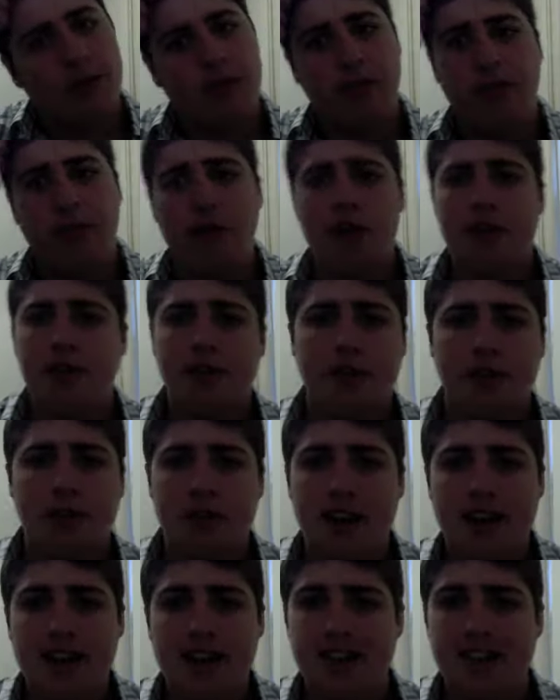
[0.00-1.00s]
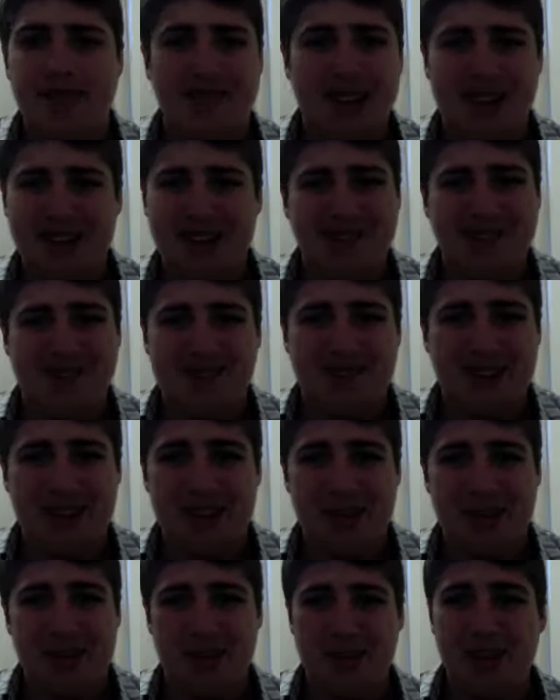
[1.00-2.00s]
up whatsoever, or any of my
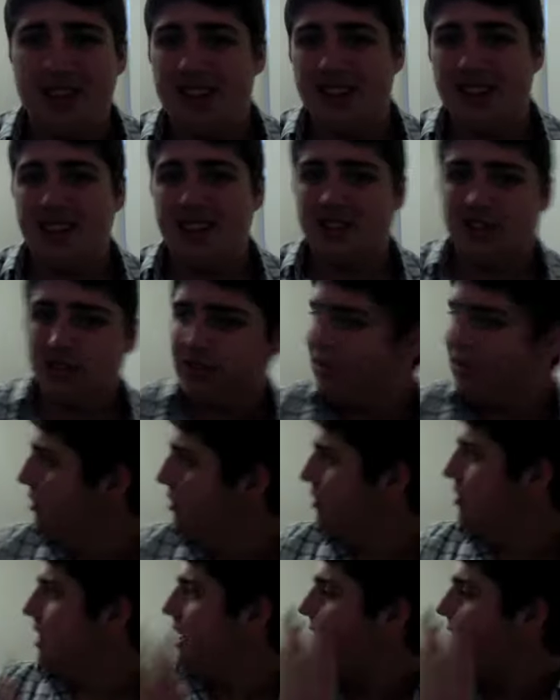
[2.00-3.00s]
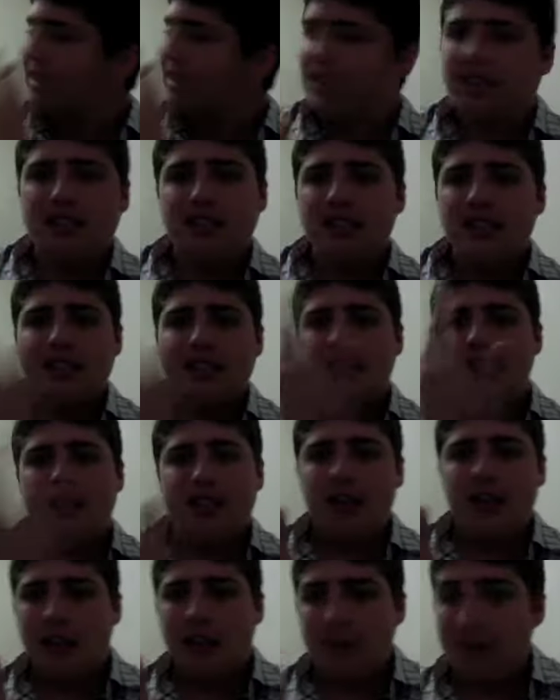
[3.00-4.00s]
frames or anything, so it's just kind of a
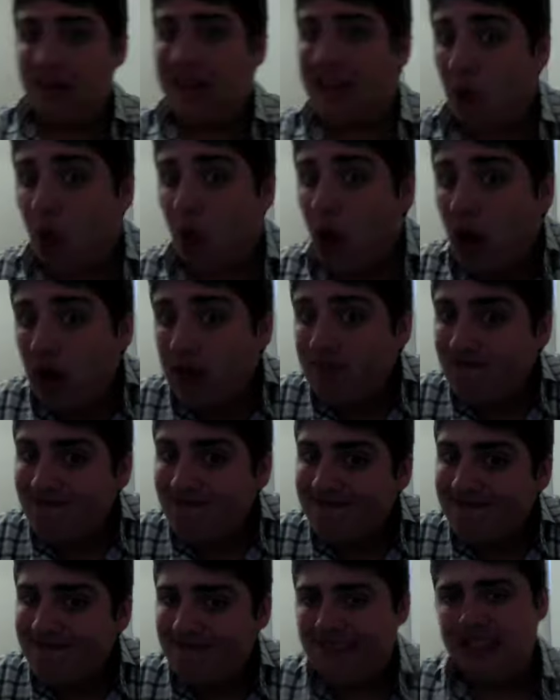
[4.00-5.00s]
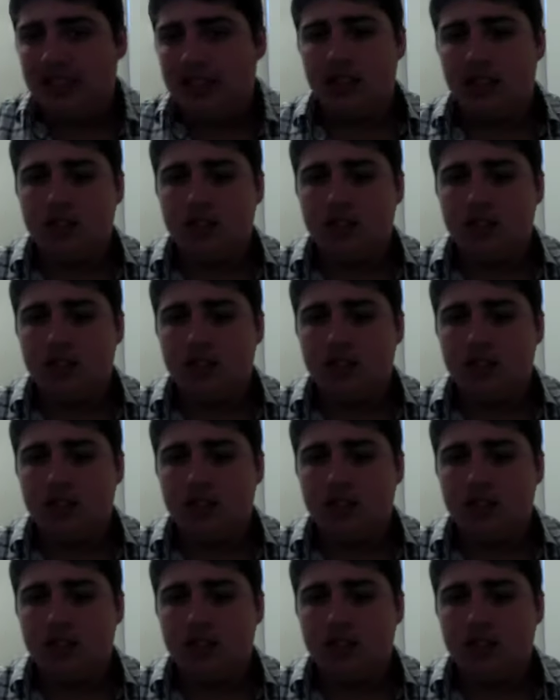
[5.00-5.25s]
blank wall.